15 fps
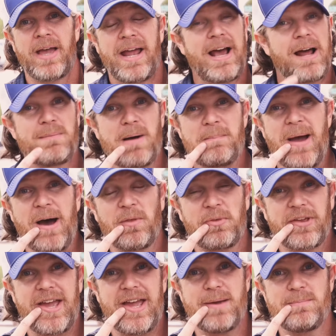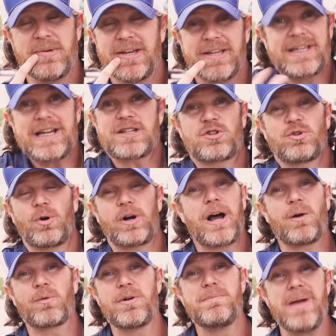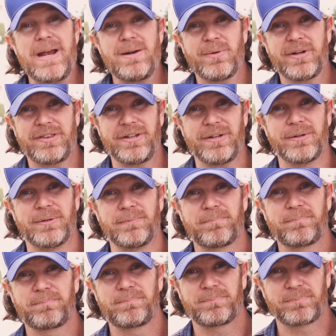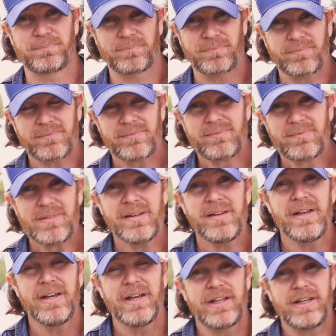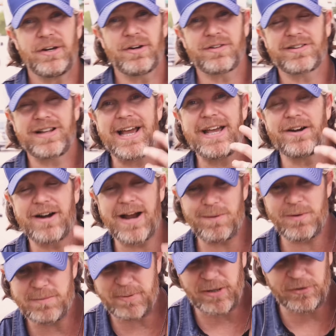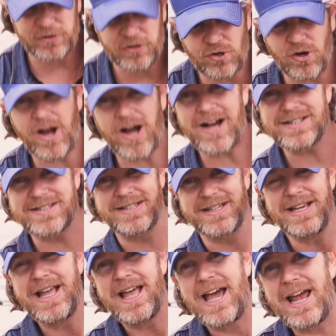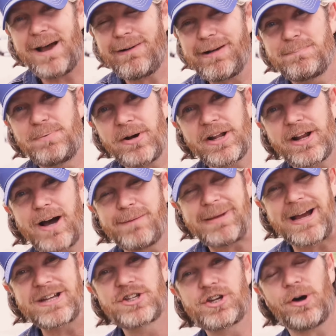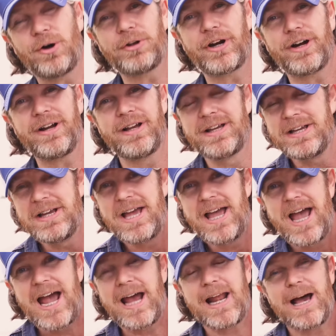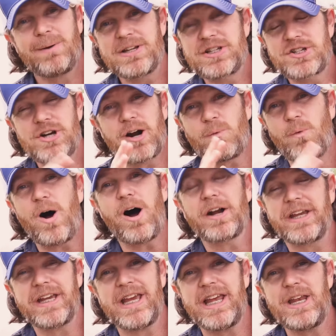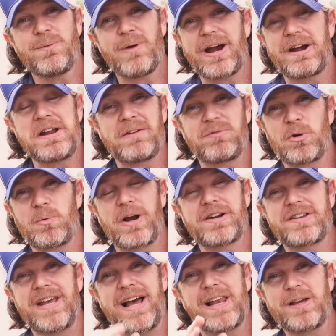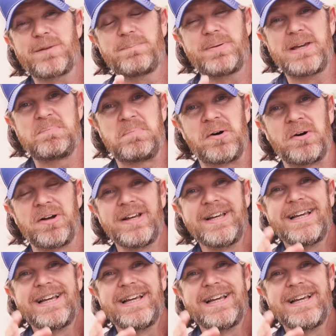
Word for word: And out of my mouth came, Yes, Lord, I'll remain with you. Years later, I would build a cross and I would put it on my shoulder and I would start walking anywhere and everywhere telling people